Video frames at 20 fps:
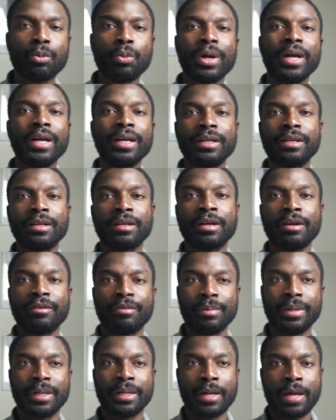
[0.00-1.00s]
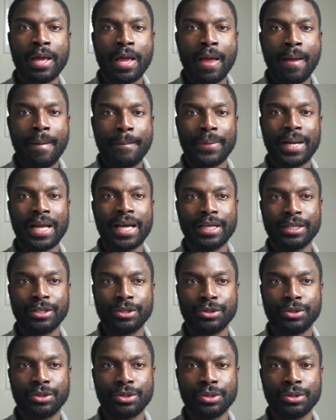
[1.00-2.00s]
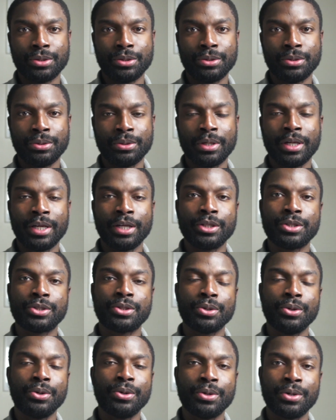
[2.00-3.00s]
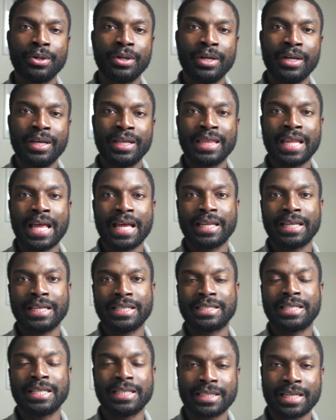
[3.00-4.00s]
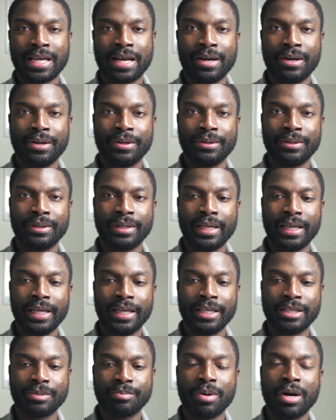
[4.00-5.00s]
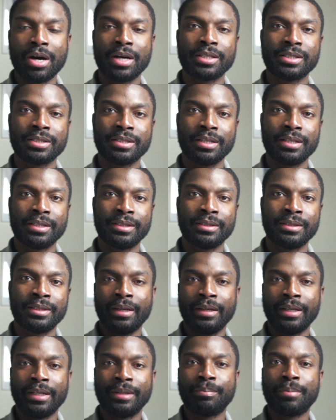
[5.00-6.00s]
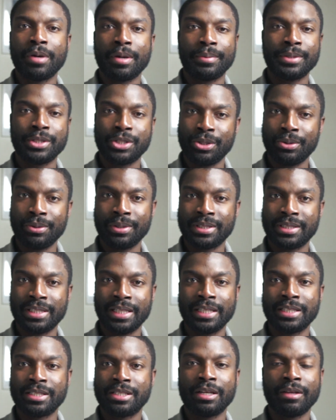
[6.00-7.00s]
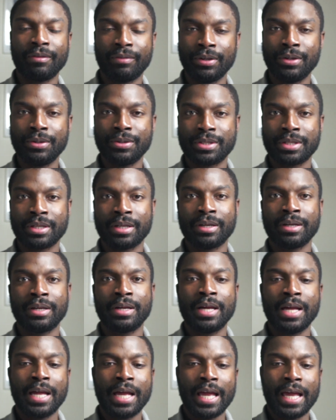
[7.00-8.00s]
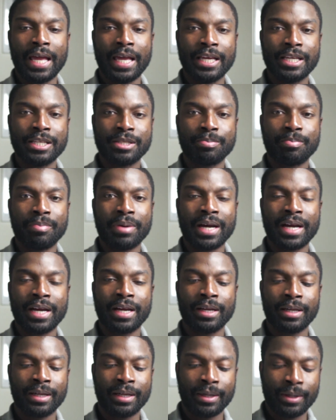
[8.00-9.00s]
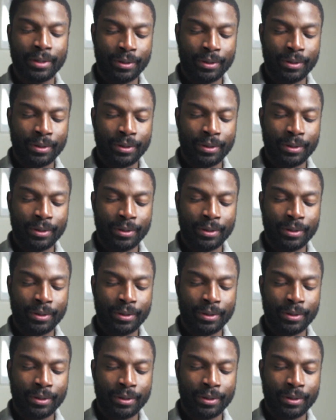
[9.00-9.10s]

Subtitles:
way the government plan to ensure that this discount is passed on in perpetuity into the future is by